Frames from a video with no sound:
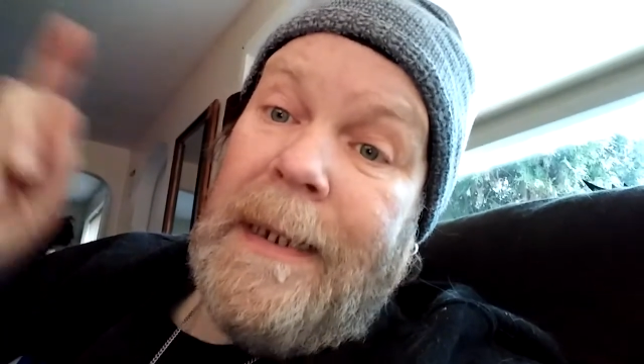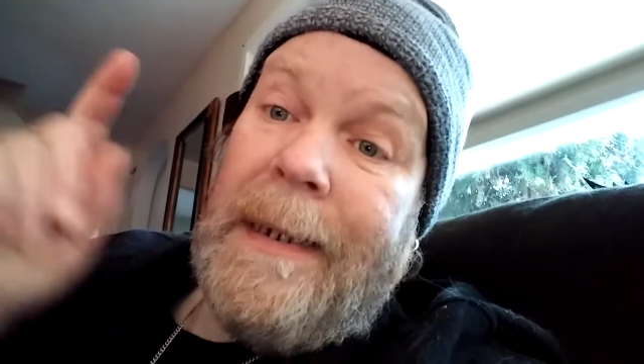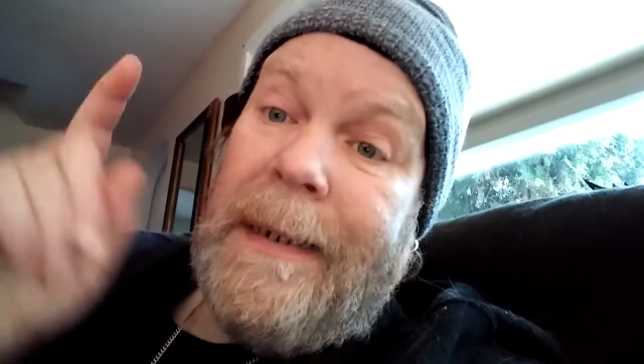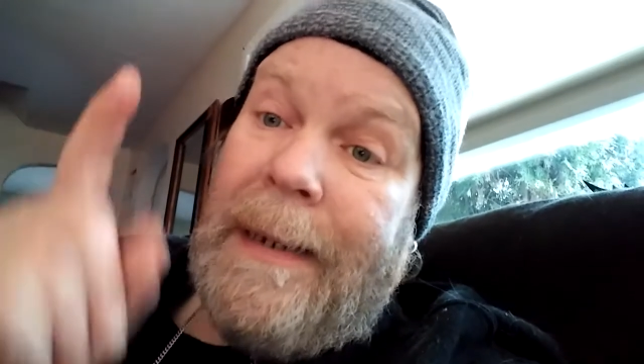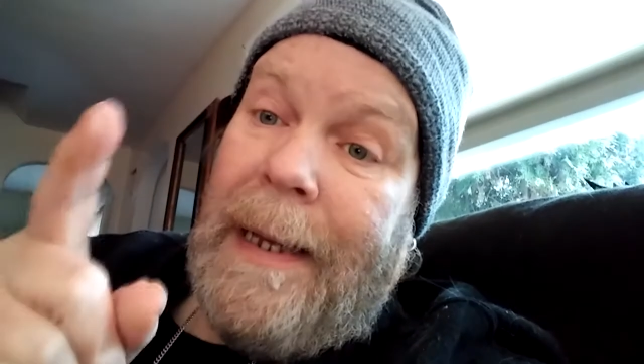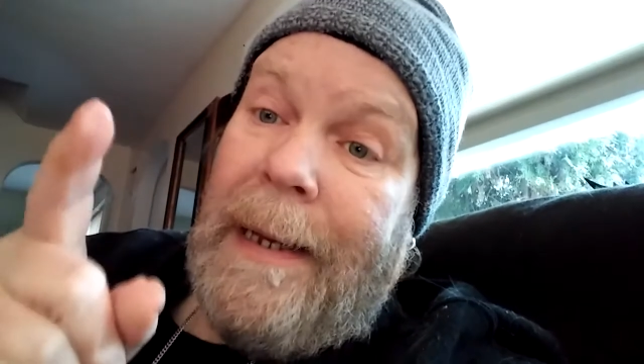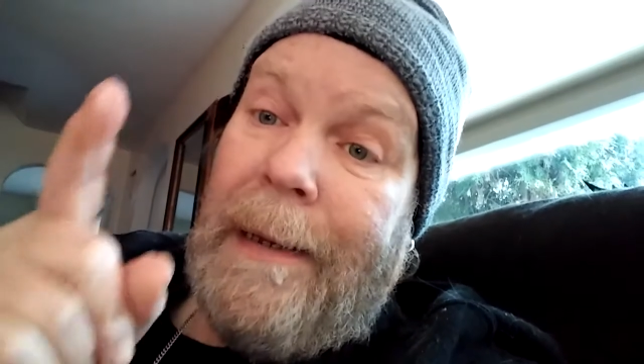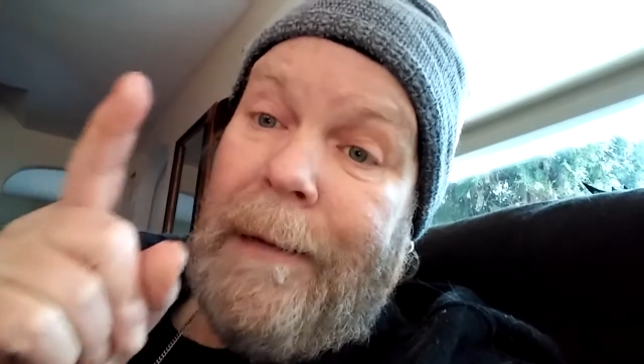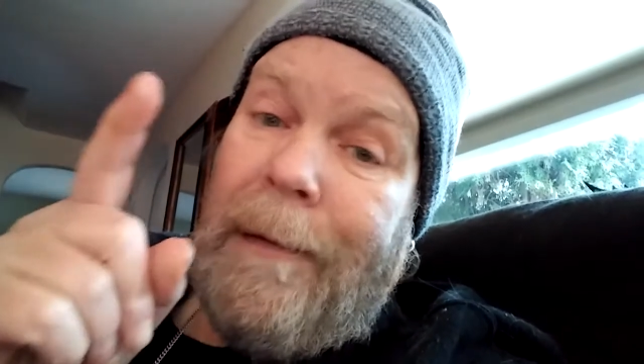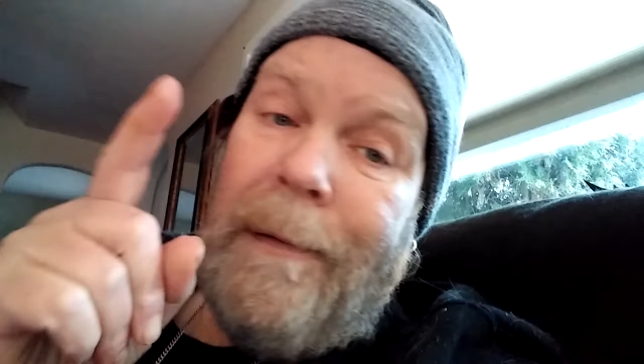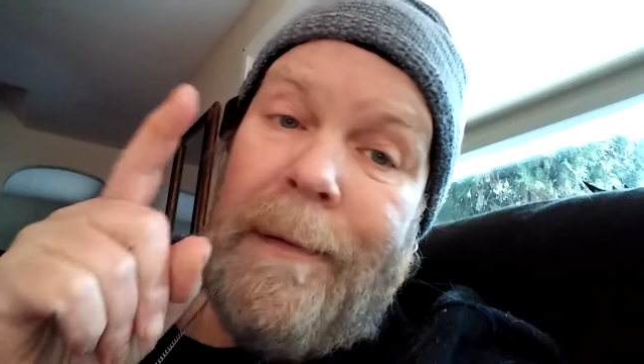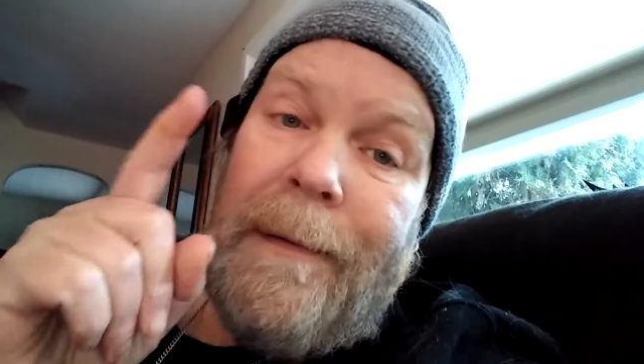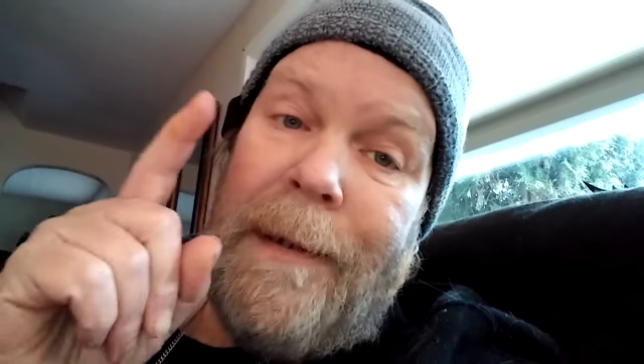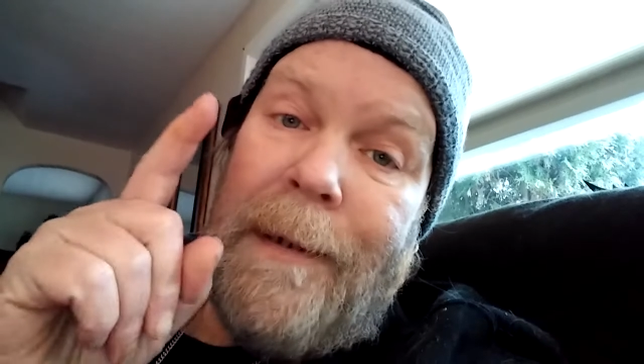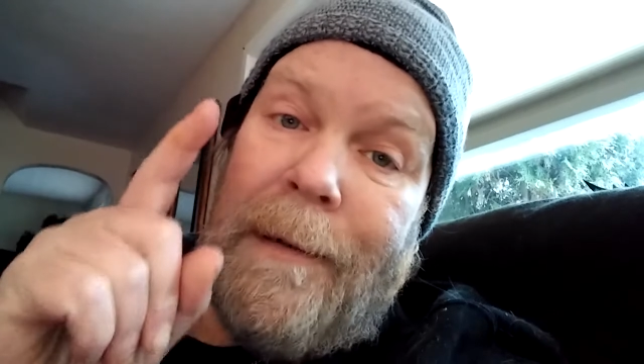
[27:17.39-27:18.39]

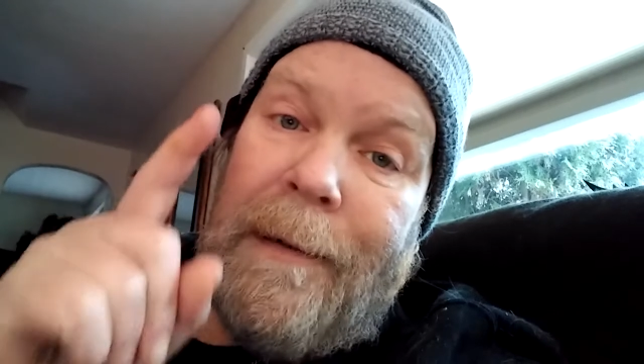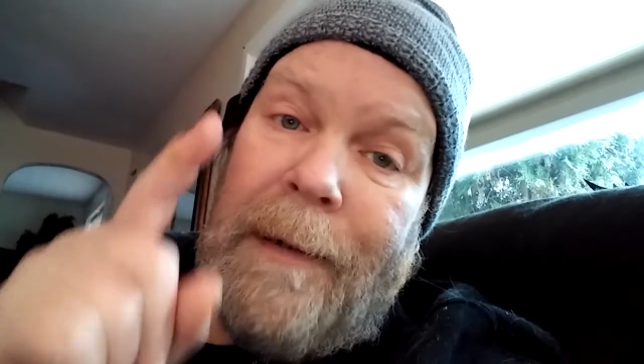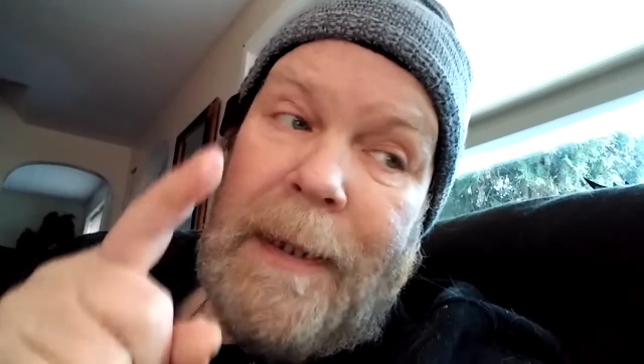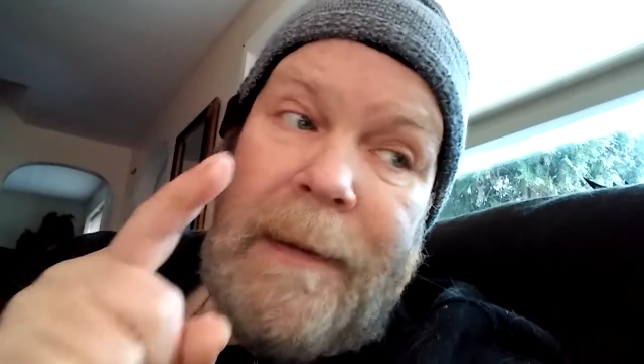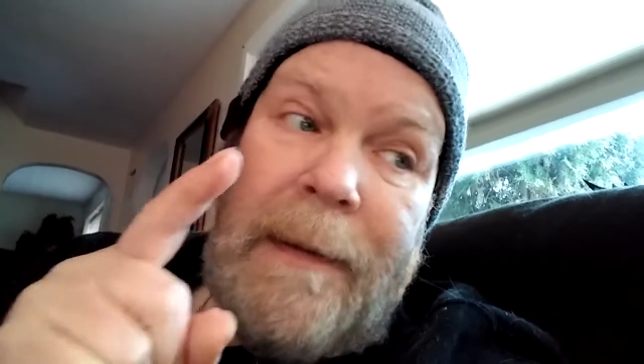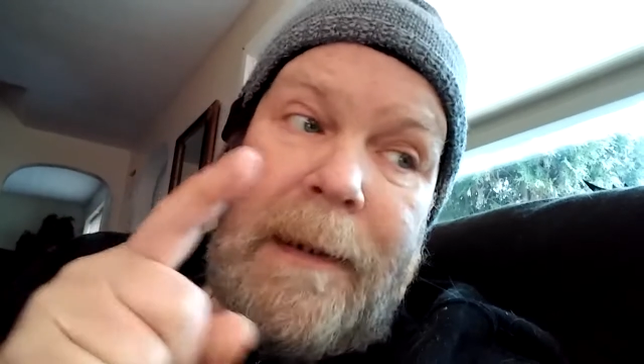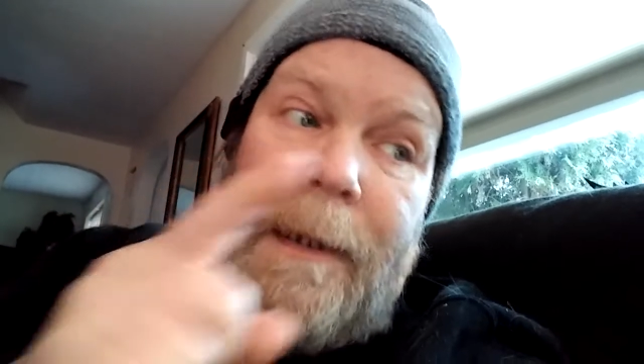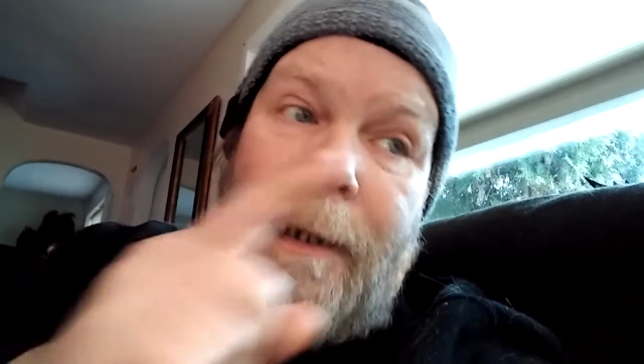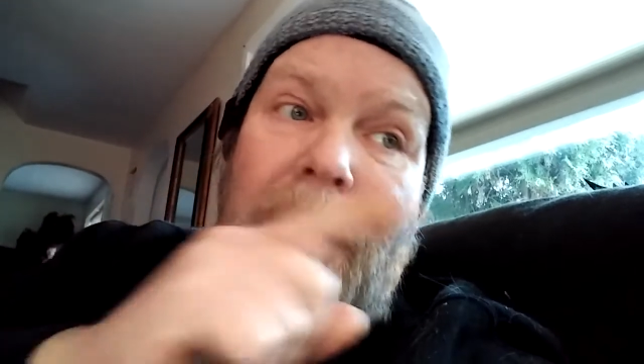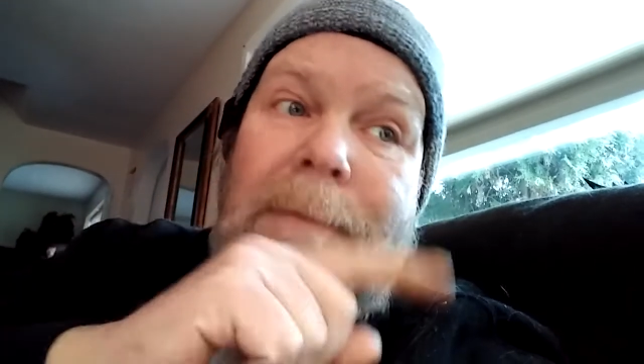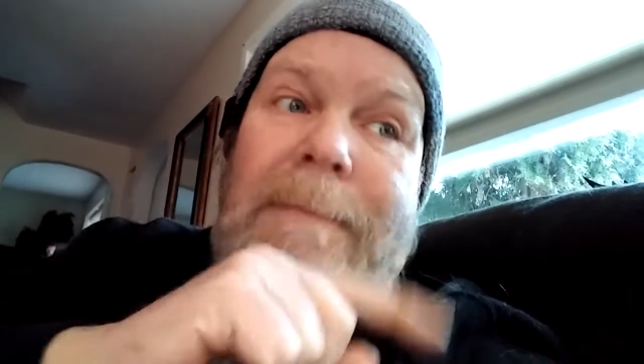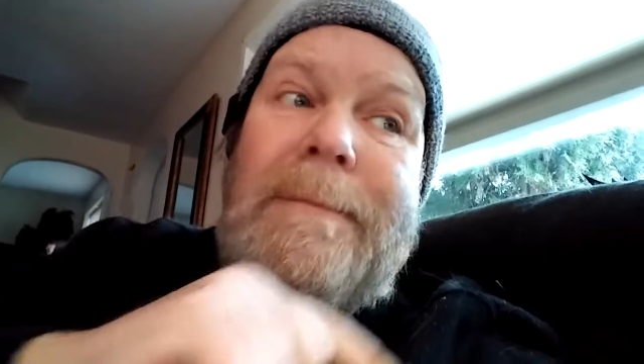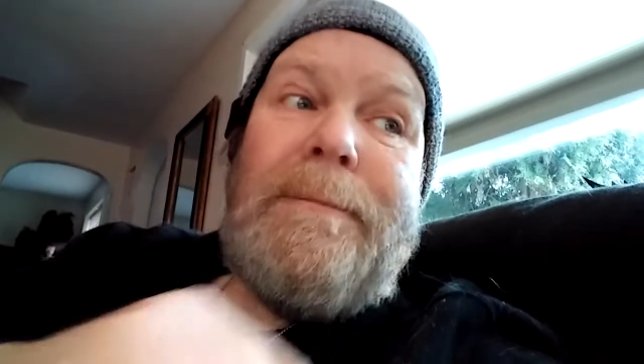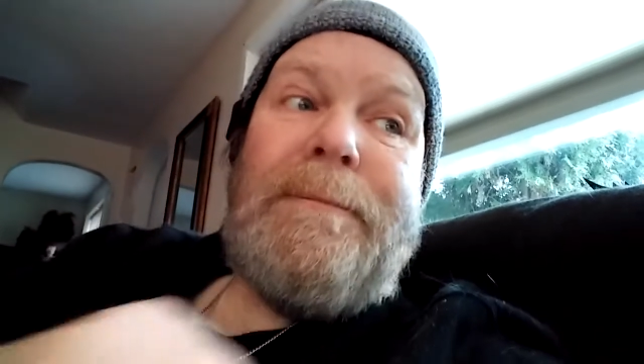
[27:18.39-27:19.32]
Now you're in the know.